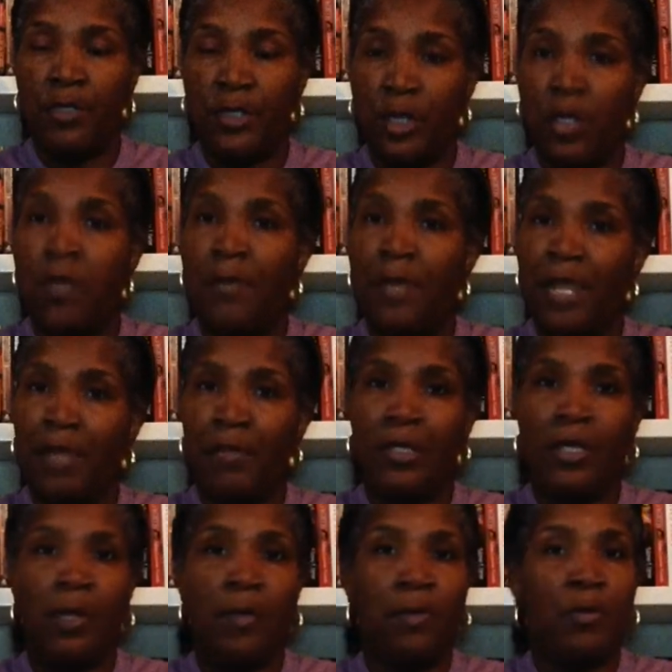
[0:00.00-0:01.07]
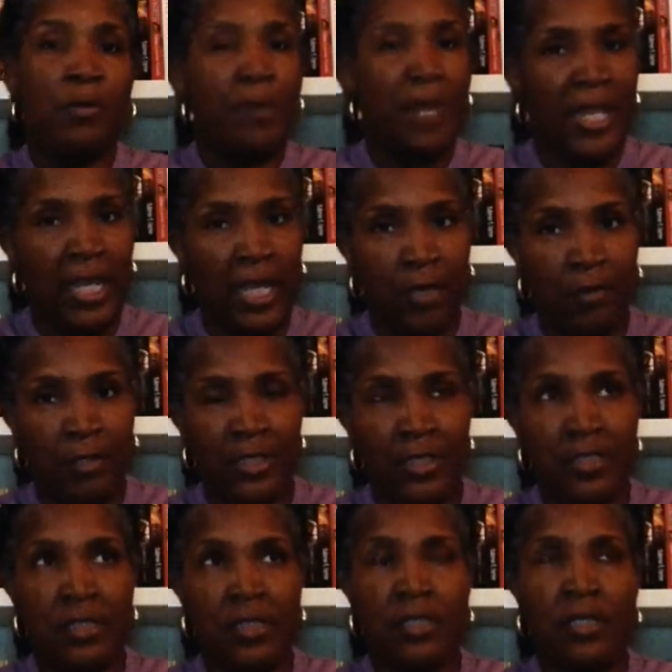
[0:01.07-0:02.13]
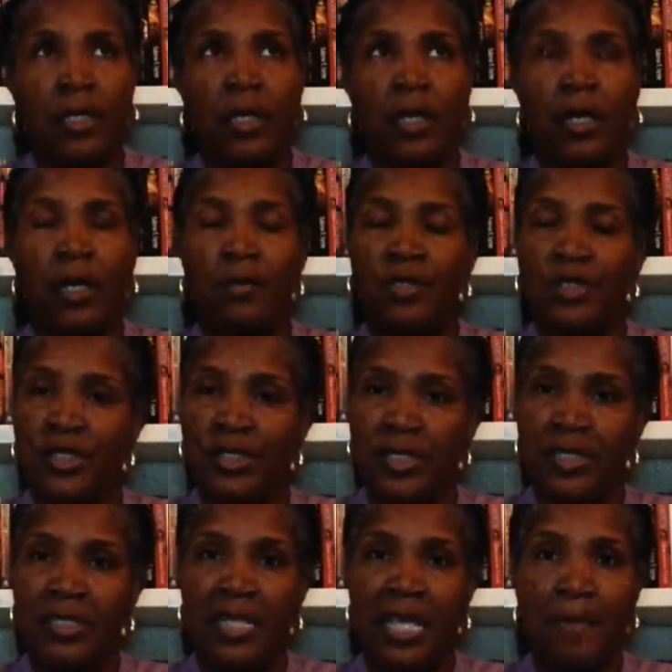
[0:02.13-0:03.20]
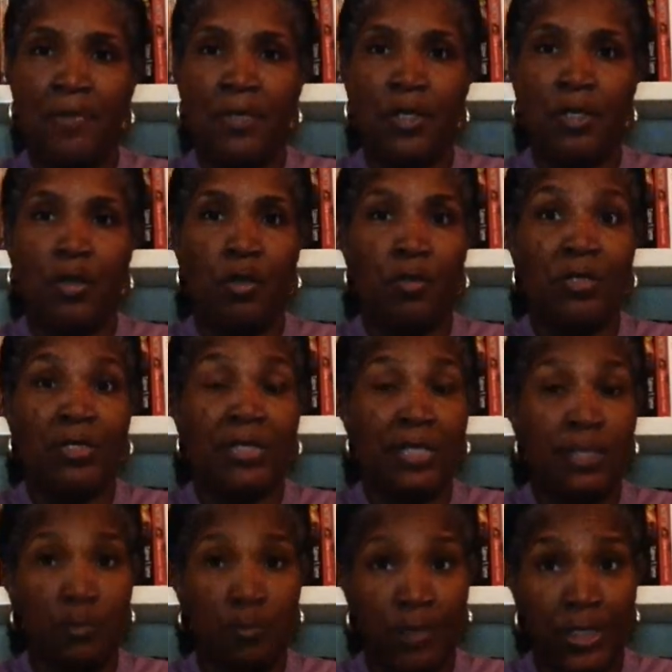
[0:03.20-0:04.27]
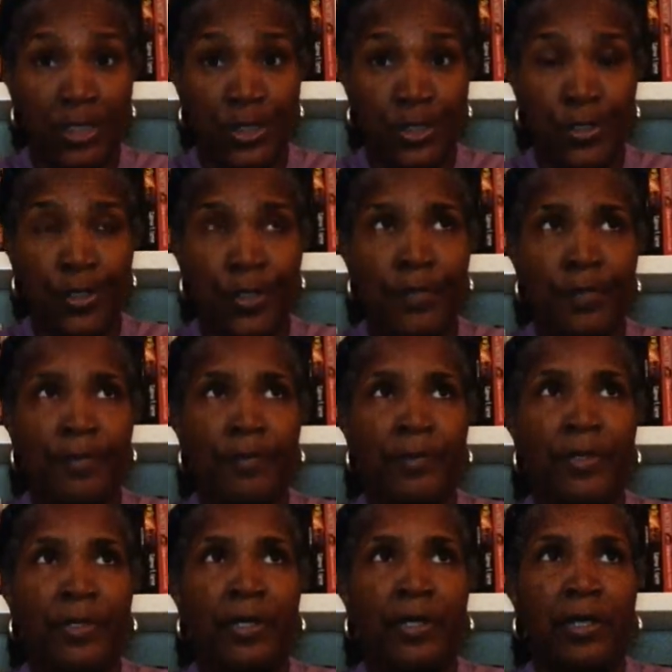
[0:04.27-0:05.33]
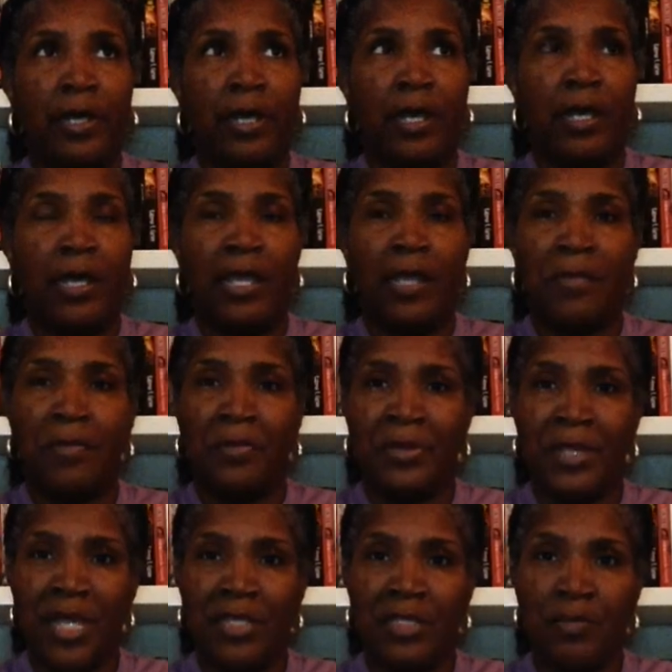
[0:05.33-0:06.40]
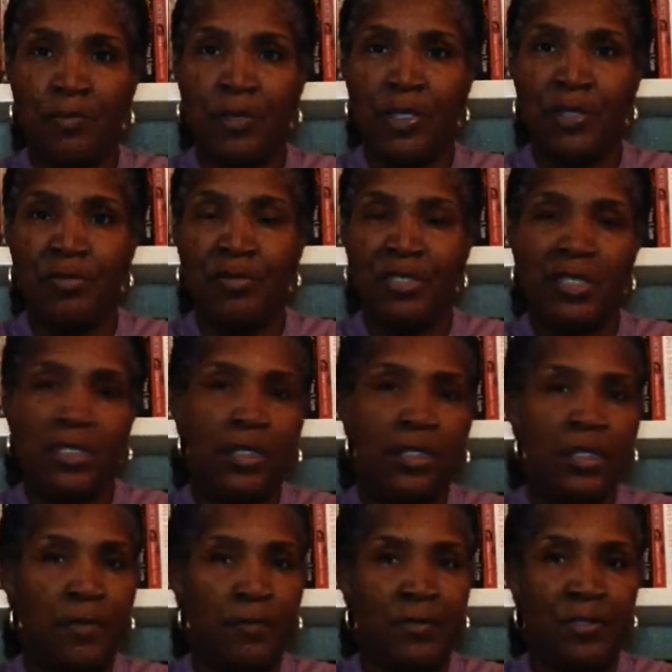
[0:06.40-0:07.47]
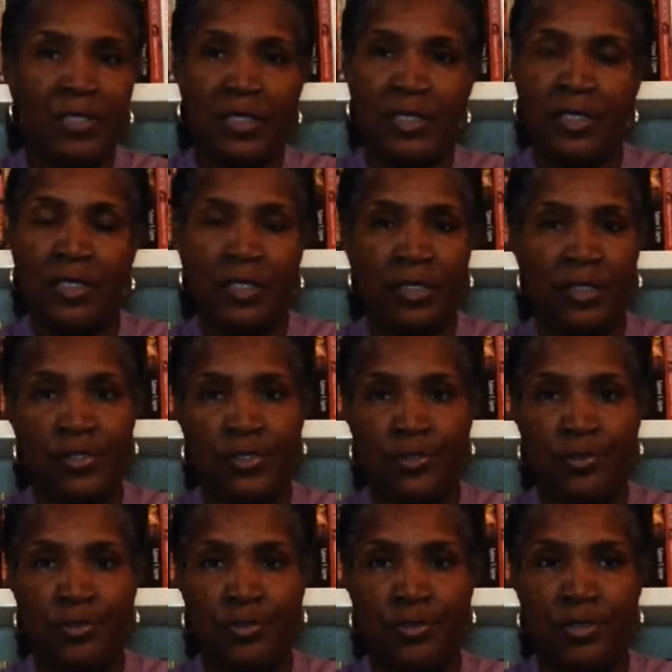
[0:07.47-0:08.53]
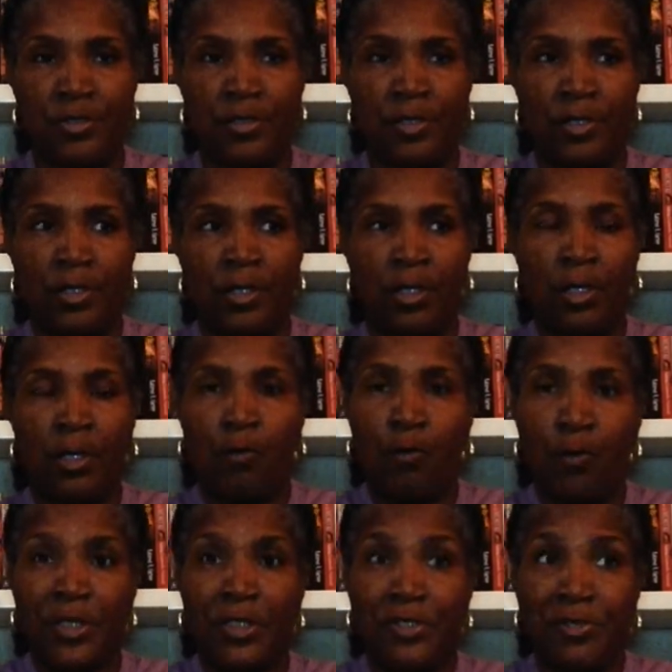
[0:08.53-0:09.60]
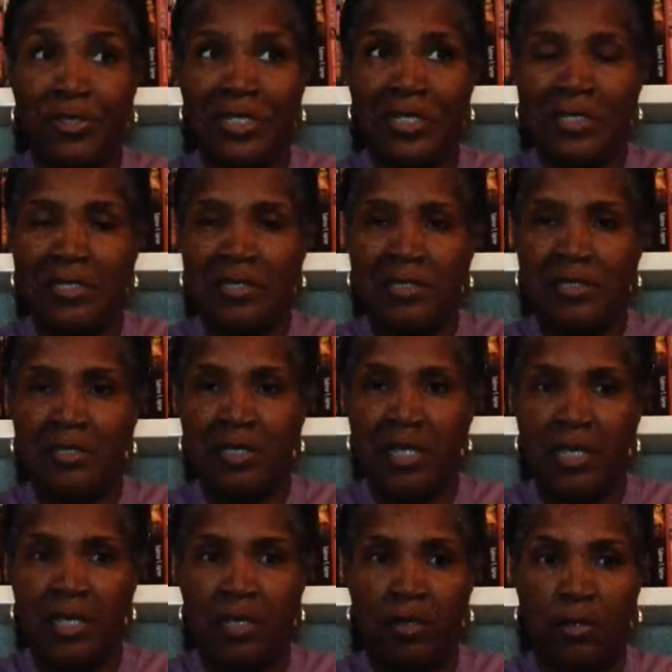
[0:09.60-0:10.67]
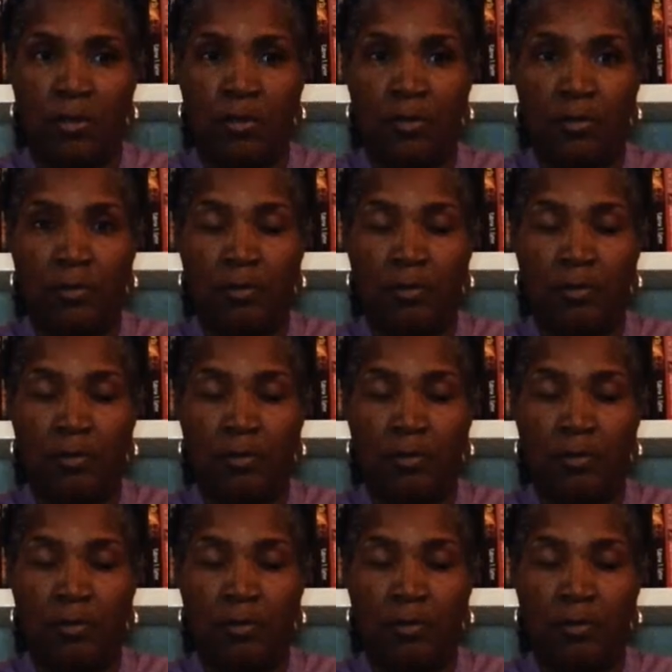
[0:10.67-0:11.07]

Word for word: young married couple, parents. Um, she does happen to go see Winter, and that's where you see the difference in the sisters. Winter is still